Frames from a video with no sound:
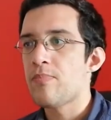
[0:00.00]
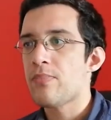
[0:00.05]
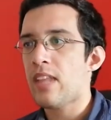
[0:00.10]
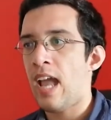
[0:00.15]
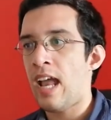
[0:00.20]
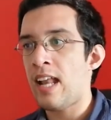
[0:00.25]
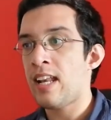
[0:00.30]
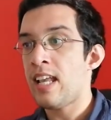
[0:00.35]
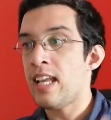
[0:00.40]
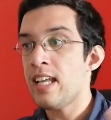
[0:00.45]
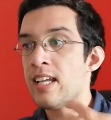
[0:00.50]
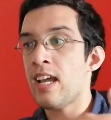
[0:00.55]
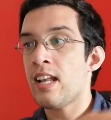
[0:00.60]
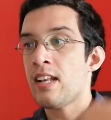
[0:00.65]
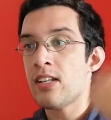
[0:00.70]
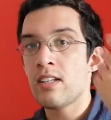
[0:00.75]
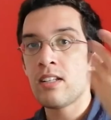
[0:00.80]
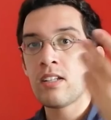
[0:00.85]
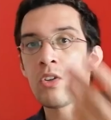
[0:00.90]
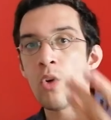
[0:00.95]
and he
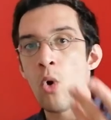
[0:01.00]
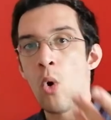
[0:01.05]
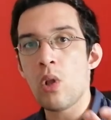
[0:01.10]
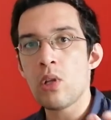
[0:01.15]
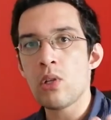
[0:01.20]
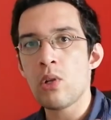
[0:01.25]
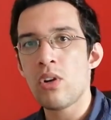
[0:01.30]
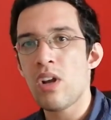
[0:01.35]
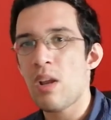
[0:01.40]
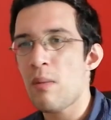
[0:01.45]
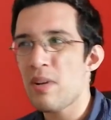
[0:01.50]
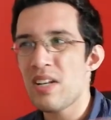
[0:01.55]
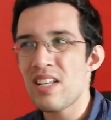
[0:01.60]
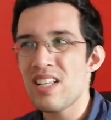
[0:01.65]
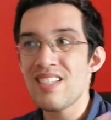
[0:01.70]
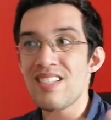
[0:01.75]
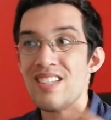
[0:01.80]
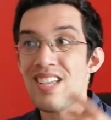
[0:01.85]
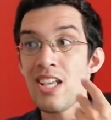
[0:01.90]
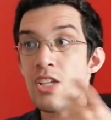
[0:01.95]
can call your name, but
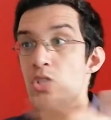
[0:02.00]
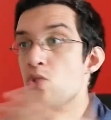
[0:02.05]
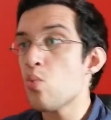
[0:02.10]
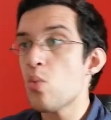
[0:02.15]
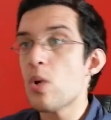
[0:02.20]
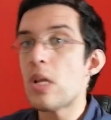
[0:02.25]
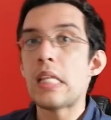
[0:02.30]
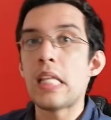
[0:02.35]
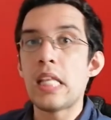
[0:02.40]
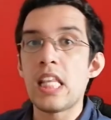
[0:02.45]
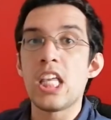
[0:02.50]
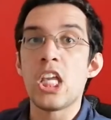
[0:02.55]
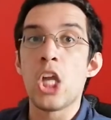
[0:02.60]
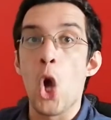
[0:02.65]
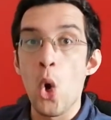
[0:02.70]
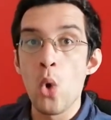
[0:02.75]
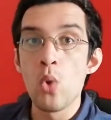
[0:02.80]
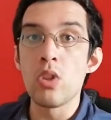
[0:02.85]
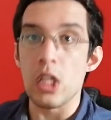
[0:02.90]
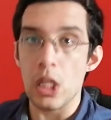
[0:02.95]
he's, he's really the
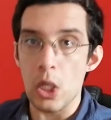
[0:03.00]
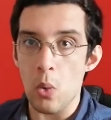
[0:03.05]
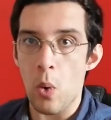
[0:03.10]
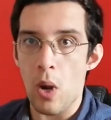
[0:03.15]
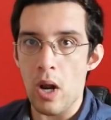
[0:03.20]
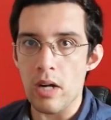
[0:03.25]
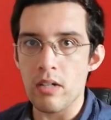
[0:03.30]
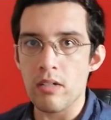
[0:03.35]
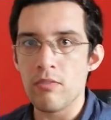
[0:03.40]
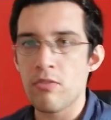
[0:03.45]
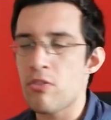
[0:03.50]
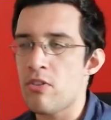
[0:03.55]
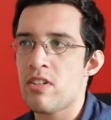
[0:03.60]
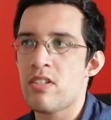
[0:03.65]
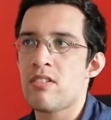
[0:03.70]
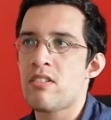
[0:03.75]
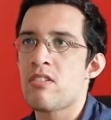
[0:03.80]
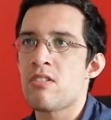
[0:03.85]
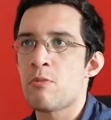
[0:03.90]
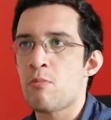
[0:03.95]
only one. For
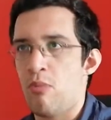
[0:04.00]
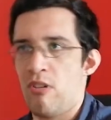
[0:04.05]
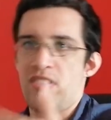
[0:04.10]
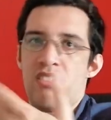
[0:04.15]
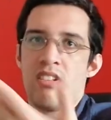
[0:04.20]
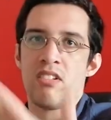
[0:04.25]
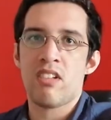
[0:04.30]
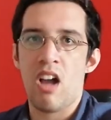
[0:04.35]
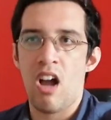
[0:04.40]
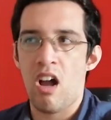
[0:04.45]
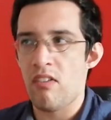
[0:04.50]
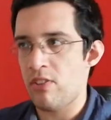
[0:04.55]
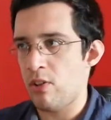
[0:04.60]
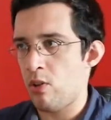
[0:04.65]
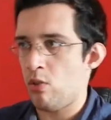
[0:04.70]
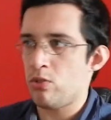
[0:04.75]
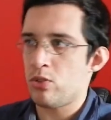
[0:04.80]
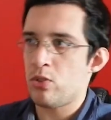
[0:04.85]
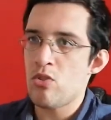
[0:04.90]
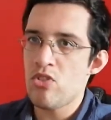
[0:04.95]
instance, Preston Garvey
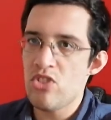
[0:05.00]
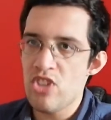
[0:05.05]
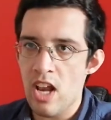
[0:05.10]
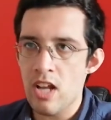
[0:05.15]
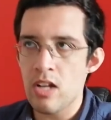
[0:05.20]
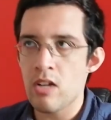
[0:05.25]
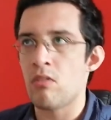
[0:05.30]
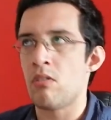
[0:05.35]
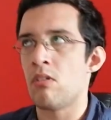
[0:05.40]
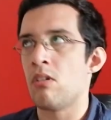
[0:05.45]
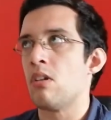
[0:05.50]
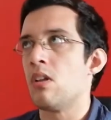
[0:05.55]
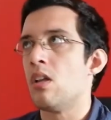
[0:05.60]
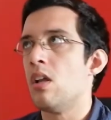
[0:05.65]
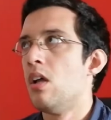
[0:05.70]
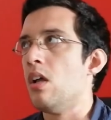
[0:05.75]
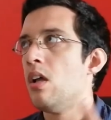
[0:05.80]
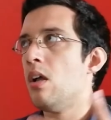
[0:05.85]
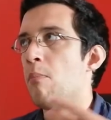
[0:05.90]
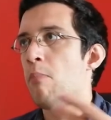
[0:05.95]
calls you General,
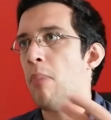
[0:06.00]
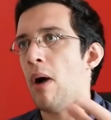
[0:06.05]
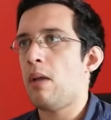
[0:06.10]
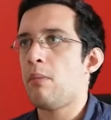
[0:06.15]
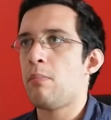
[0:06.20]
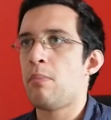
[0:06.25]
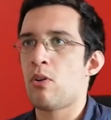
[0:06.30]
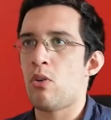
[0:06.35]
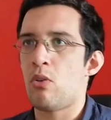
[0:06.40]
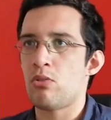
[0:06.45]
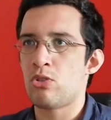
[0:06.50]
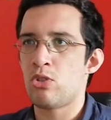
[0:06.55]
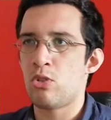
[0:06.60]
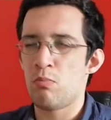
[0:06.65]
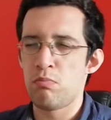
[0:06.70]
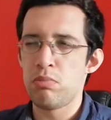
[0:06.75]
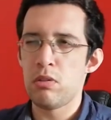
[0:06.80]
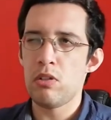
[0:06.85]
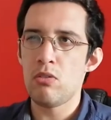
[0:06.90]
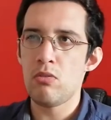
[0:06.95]
Piper calls you
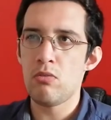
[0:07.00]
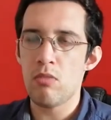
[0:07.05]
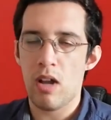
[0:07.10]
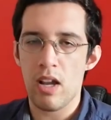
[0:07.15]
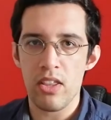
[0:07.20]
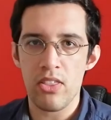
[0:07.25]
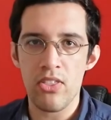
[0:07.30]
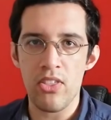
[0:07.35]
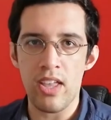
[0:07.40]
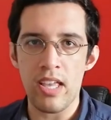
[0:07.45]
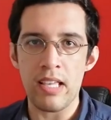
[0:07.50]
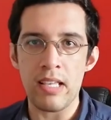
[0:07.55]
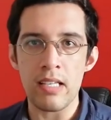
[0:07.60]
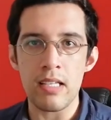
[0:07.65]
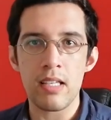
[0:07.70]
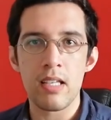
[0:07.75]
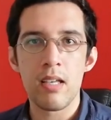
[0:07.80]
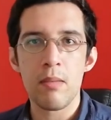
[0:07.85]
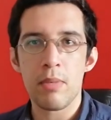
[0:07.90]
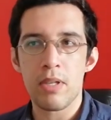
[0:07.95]
Blue, I
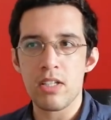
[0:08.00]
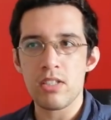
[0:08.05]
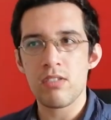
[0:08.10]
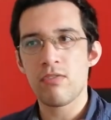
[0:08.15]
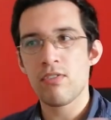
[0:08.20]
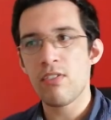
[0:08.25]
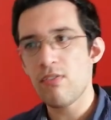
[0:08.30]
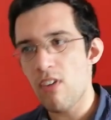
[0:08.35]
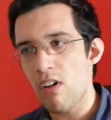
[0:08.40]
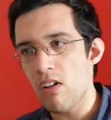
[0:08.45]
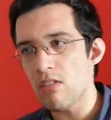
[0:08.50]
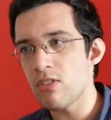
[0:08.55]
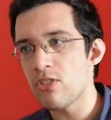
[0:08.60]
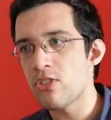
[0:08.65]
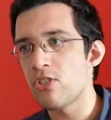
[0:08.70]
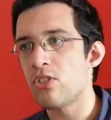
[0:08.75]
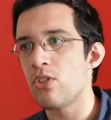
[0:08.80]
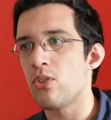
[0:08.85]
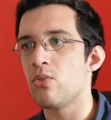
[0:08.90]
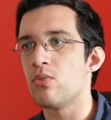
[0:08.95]
think, because of the Vault
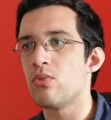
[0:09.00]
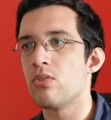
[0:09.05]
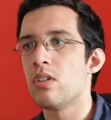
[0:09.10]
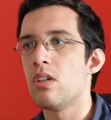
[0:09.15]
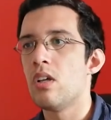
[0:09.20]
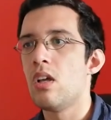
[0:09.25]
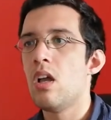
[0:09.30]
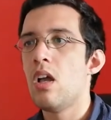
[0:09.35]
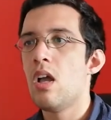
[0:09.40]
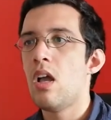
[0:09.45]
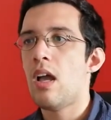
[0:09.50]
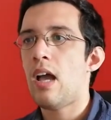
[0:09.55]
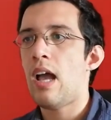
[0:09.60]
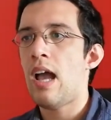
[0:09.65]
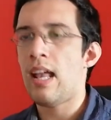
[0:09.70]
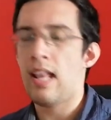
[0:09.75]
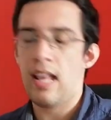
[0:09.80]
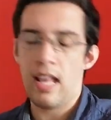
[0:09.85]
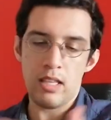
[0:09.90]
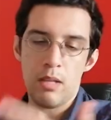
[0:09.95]
suit
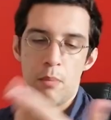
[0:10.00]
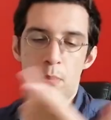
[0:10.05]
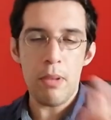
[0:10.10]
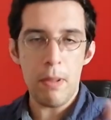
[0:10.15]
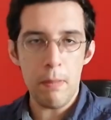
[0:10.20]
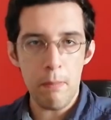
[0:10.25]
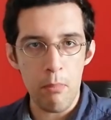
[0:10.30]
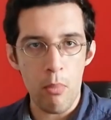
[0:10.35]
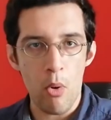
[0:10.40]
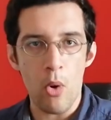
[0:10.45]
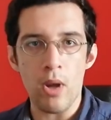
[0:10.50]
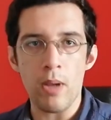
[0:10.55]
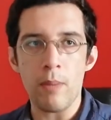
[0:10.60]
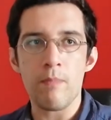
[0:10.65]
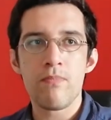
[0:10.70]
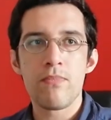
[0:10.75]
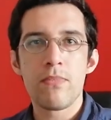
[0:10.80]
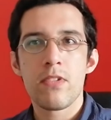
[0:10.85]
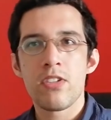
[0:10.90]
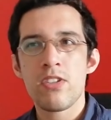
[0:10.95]
and the Pip Boy.
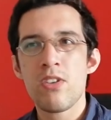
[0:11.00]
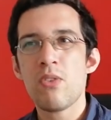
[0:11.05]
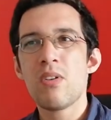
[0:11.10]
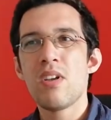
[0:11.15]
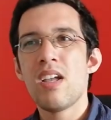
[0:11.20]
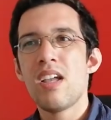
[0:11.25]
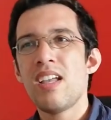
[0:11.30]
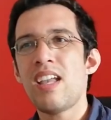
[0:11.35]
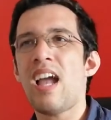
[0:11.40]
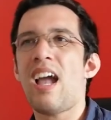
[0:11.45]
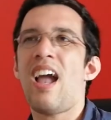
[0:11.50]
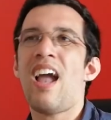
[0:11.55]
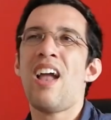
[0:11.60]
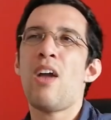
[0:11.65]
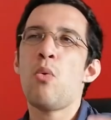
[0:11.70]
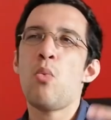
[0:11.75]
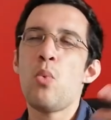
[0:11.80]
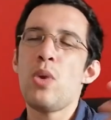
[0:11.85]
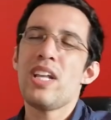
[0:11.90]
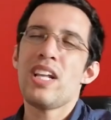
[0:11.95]
So yeah,
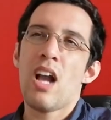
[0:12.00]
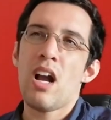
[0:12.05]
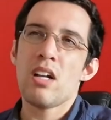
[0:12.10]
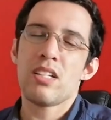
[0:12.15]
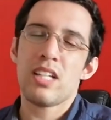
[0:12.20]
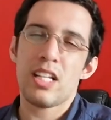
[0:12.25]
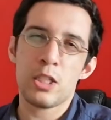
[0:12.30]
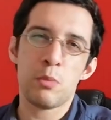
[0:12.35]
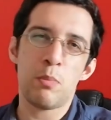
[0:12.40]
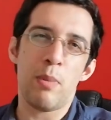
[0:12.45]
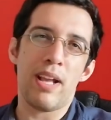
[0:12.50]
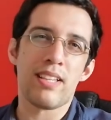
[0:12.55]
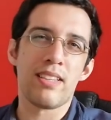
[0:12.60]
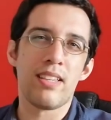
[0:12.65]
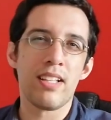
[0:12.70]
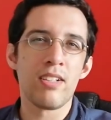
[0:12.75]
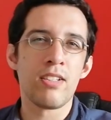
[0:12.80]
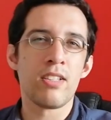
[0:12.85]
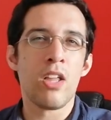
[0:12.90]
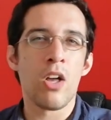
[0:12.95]
we can't expect
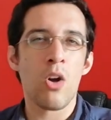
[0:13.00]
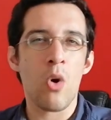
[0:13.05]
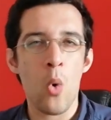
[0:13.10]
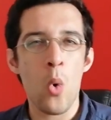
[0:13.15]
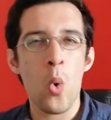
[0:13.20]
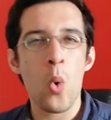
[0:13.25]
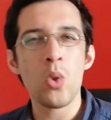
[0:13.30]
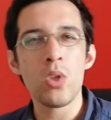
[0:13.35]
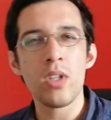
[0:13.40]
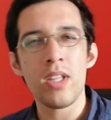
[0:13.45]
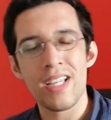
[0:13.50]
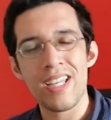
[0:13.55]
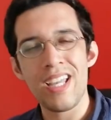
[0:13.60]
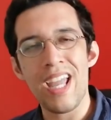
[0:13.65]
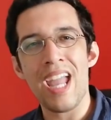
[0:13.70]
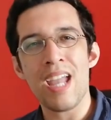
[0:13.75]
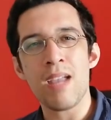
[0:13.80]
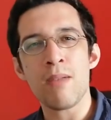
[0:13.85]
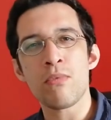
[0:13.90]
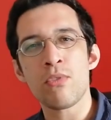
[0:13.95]
the, the whole the
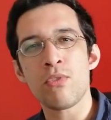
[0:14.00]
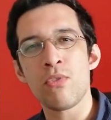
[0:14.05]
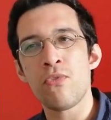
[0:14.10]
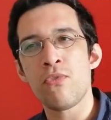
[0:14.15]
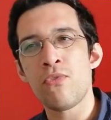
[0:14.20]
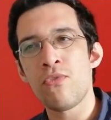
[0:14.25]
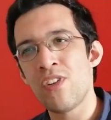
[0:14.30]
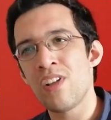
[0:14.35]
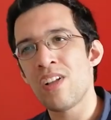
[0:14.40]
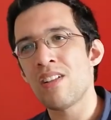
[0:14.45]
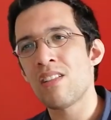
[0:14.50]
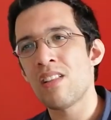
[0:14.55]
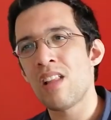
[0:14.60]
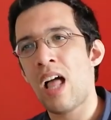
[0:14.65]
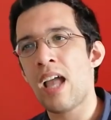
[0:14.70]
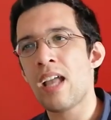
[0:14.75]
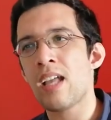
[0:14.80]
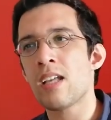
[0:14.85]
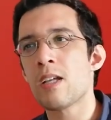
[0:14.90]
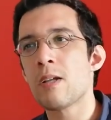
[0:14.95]
game to feel
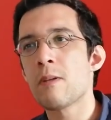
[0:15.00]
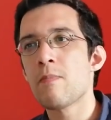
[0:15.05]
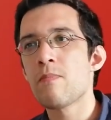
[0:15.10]
like